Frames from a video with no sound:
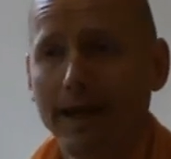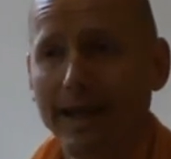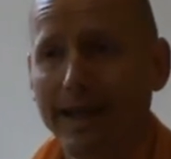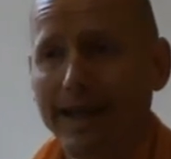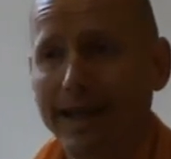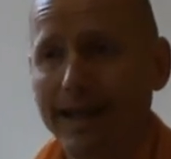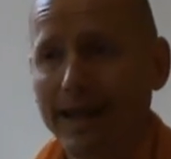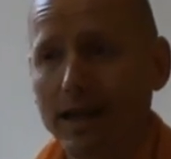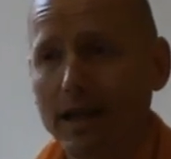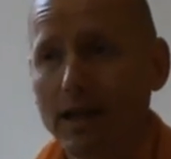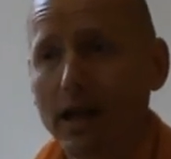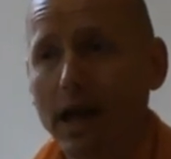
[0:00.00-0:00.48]

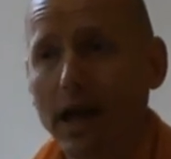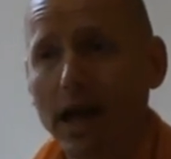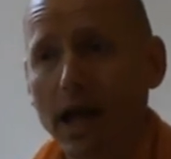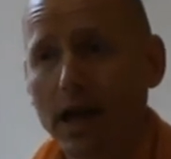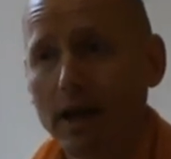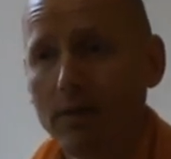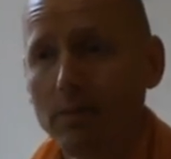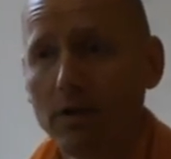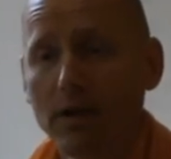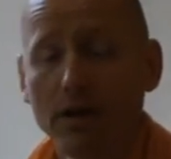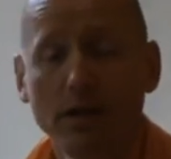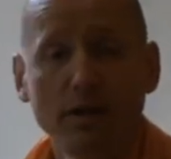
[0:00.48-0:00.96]
In
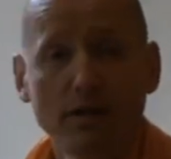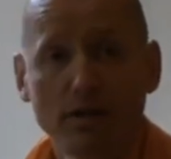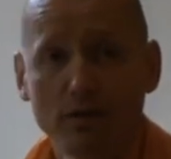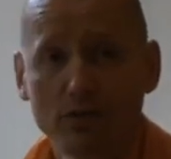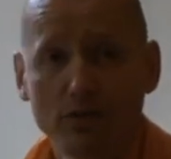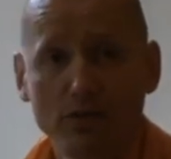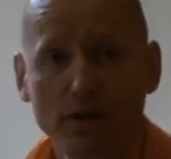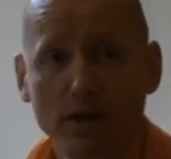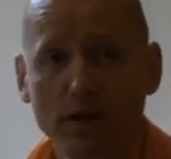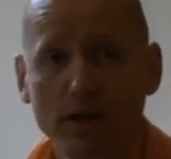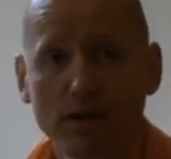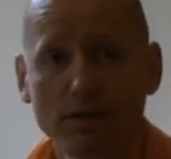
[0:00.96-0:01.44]

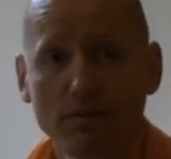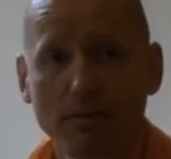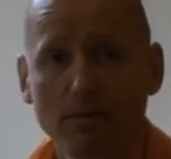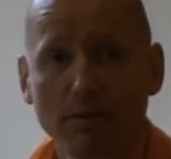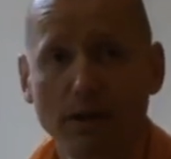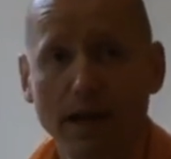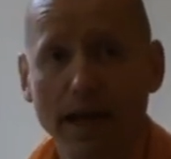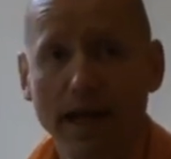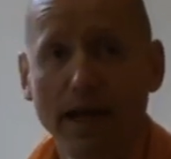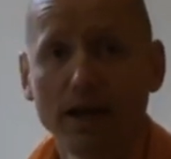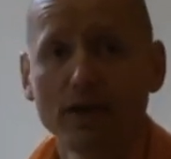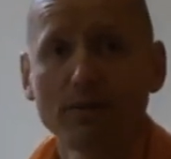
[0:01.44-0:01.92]
trees,
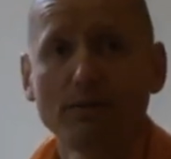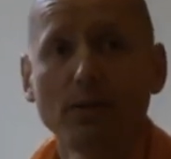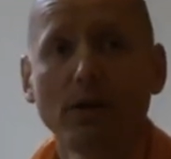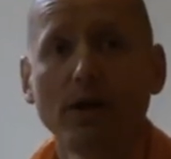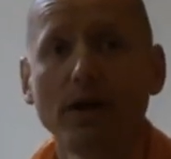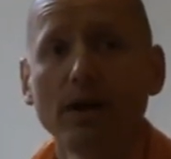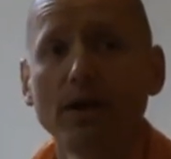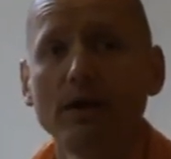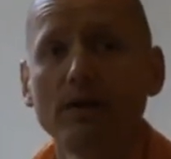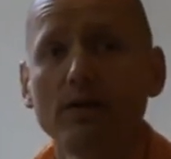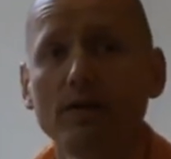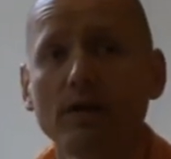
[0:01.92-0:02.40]
plants'
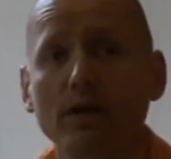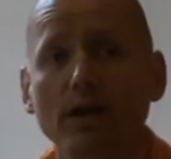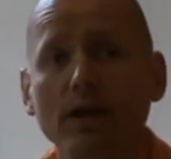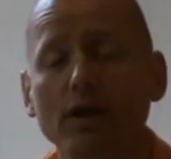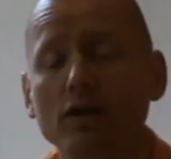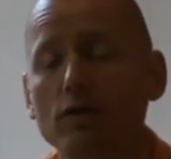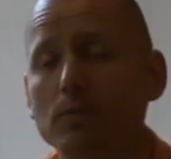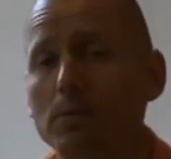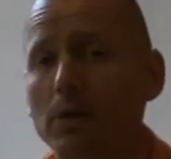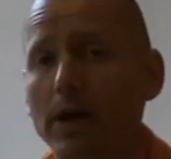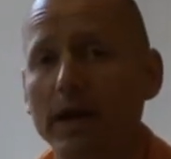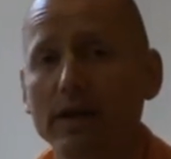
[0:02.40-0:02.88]
bodies,
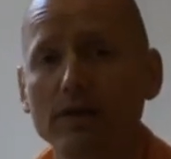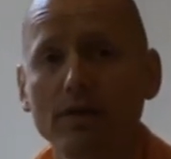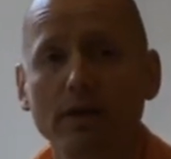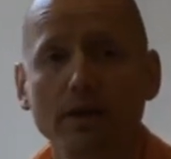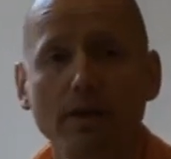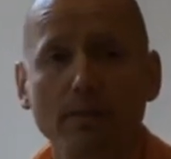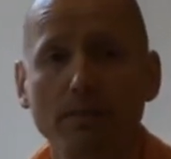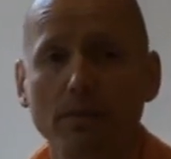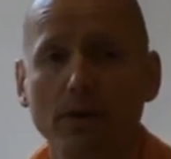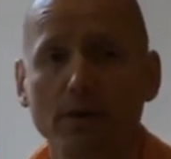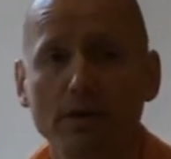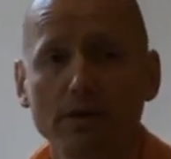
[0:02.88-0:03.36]
it's practically
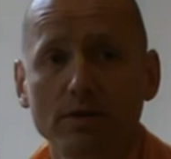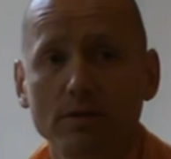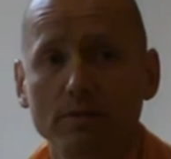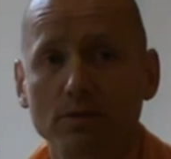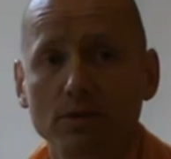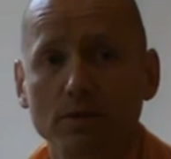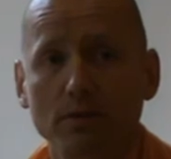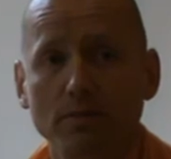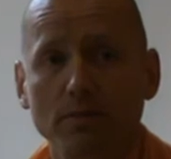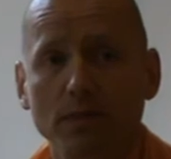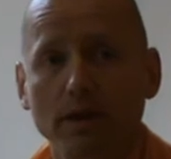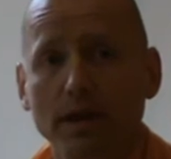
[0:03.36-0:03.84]

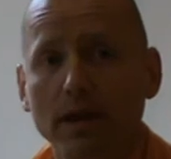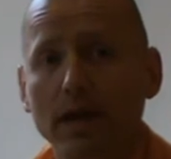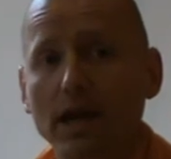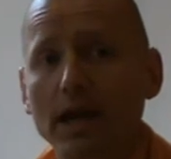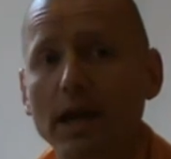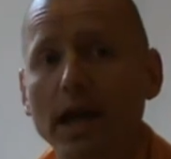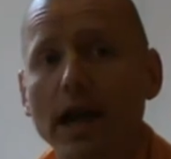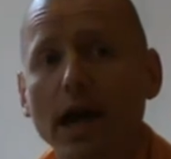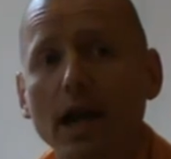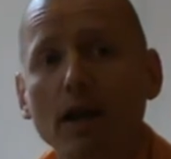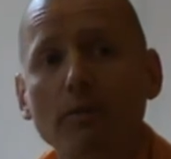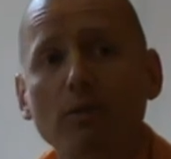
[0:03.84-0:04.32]
impossible. In
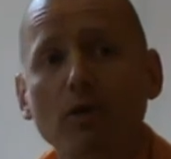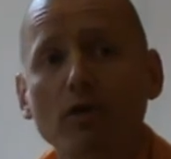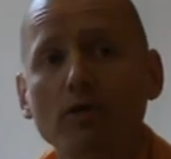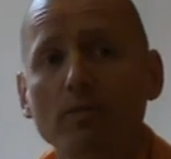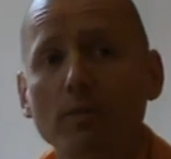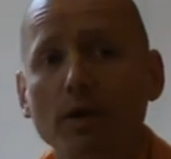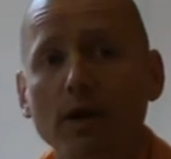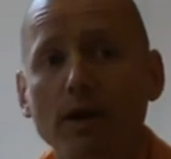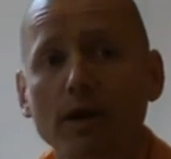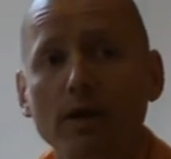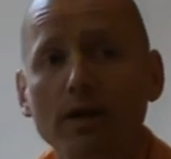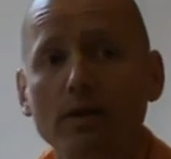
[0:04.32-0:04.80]
animals'
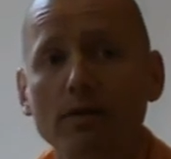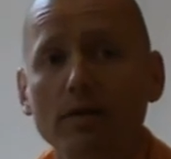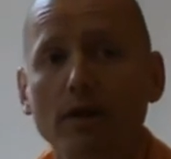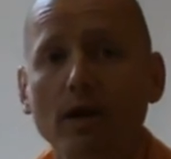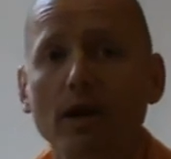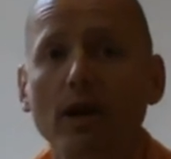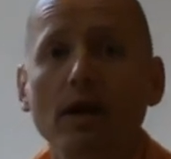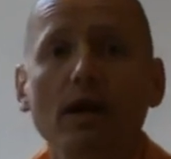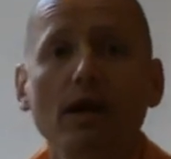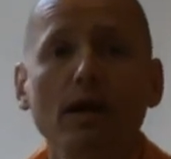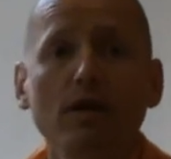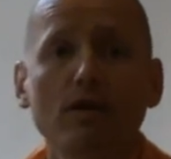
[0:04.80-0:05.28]
bodies,
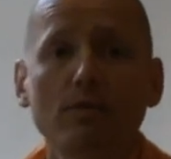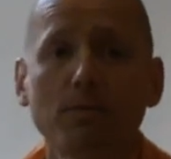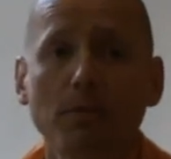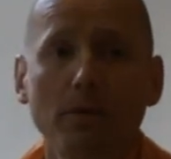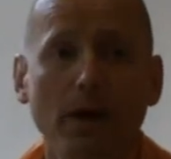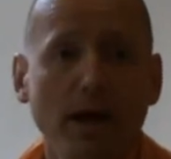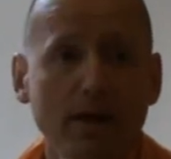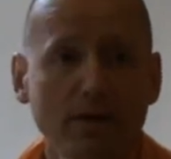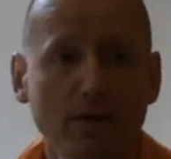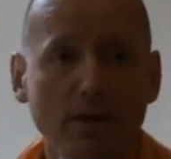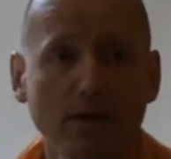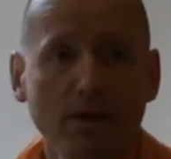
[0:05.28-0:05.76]
it's
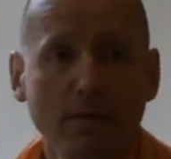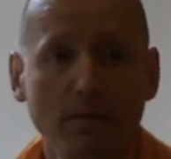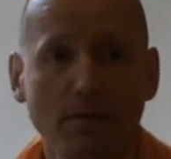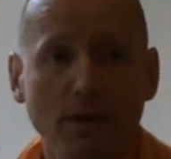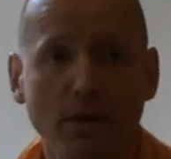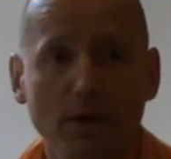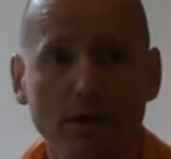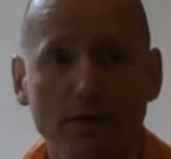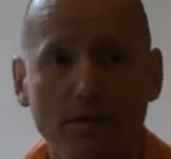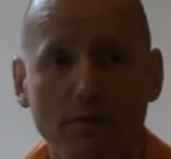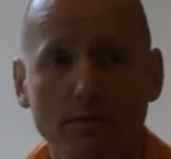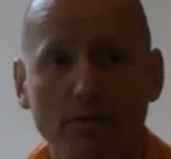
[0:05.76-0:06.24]
practically
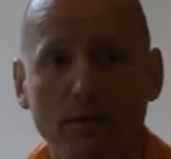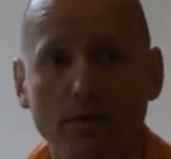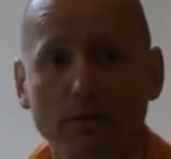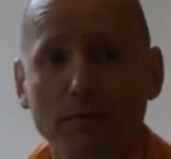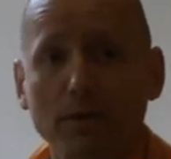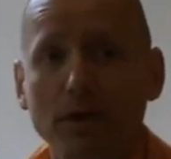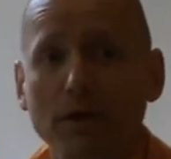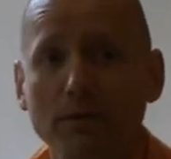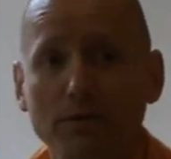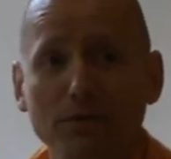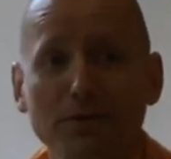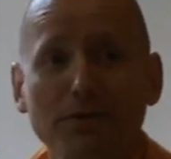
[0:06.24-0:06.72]
impossible,
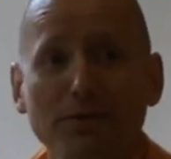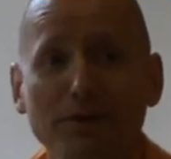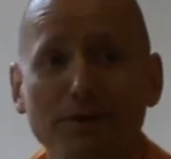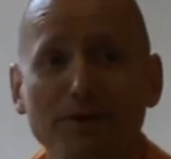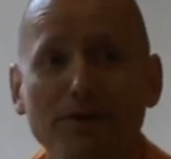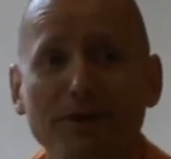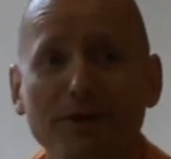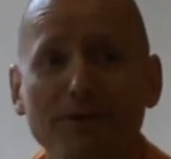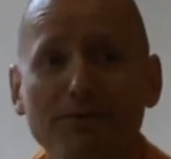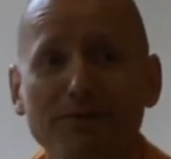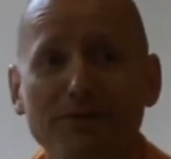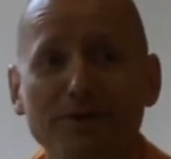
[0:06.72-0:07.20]
with a few
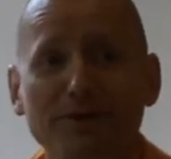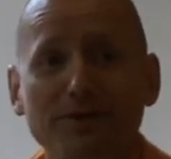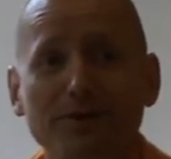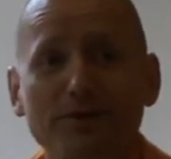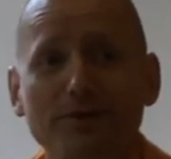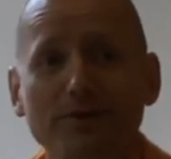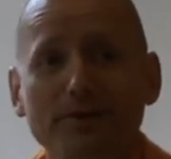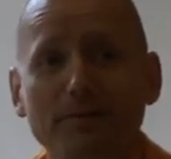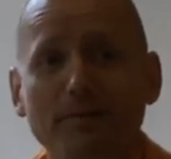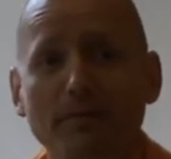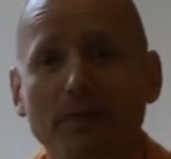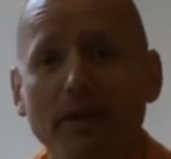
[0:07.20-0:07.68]
exceptions.